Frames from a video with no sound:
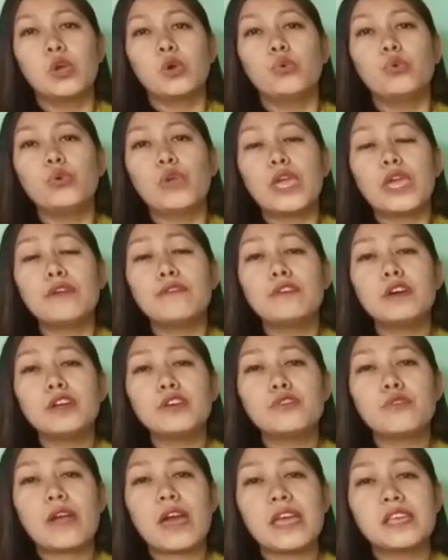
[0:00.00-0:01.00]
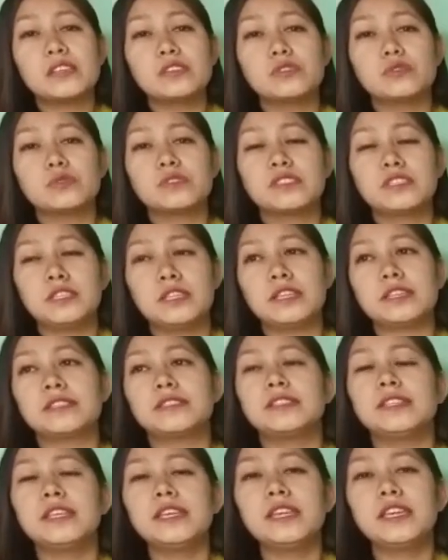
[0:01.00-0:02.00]
whoever tries to
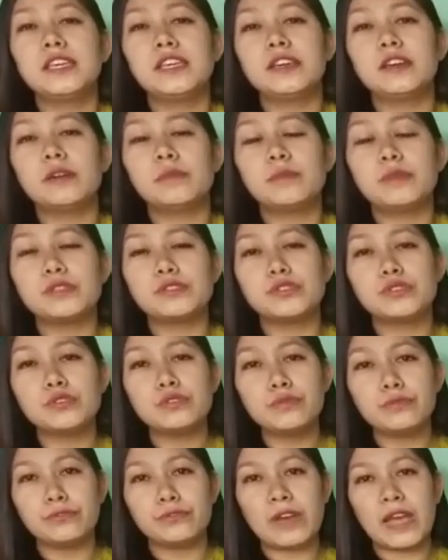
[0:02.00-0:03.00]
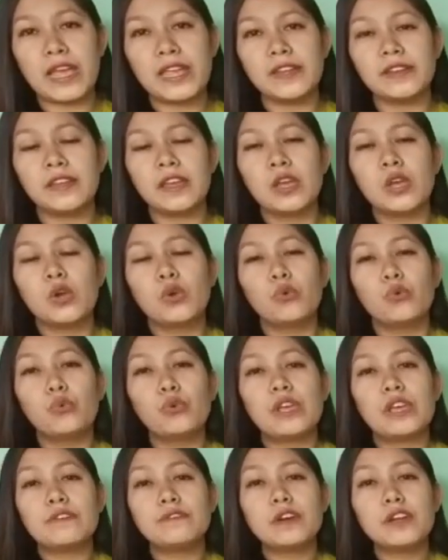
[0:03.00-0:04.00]
seek here means to find.
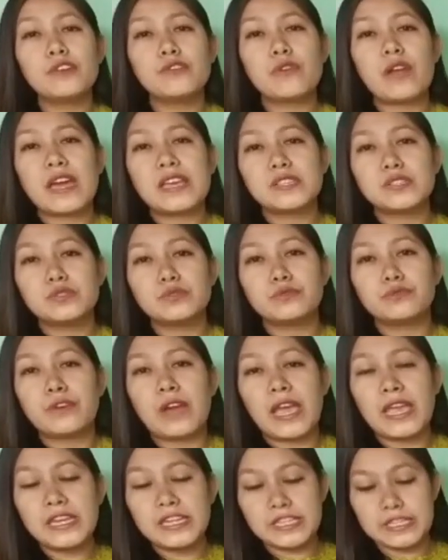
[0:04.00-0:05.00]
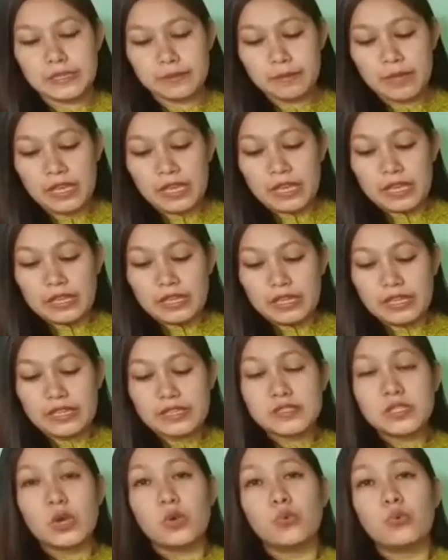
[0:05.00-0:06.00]
Whoever tries to find him
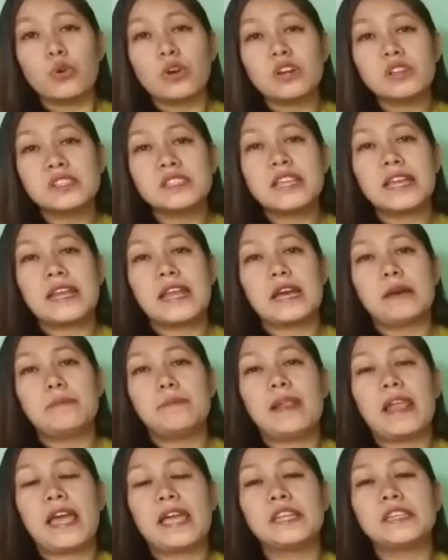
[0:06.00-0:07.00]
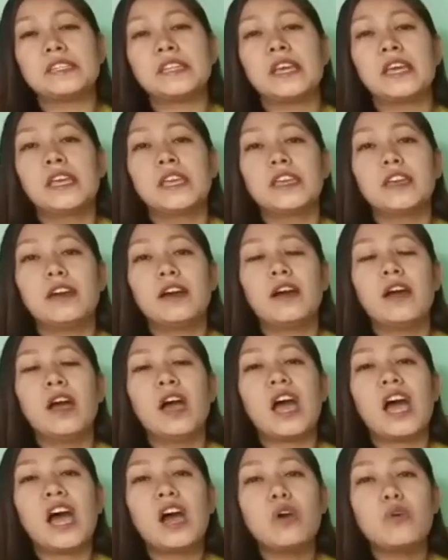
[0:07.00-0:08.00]
is worse than a blind. Here,
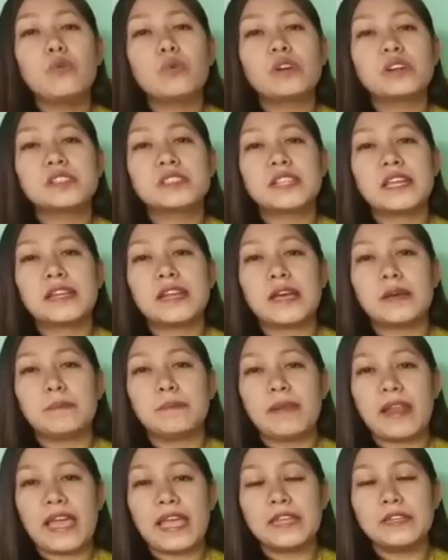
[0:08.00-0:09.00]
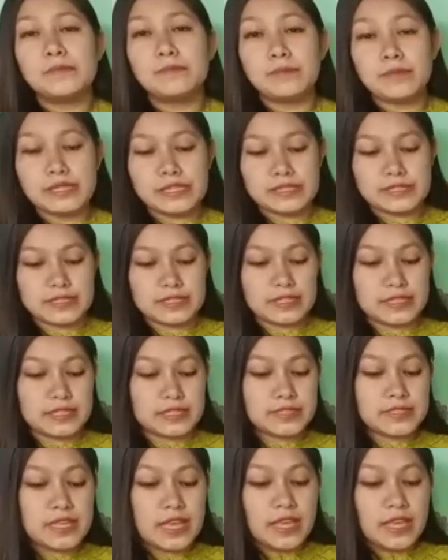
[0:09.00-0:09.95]
how worse than a blind means is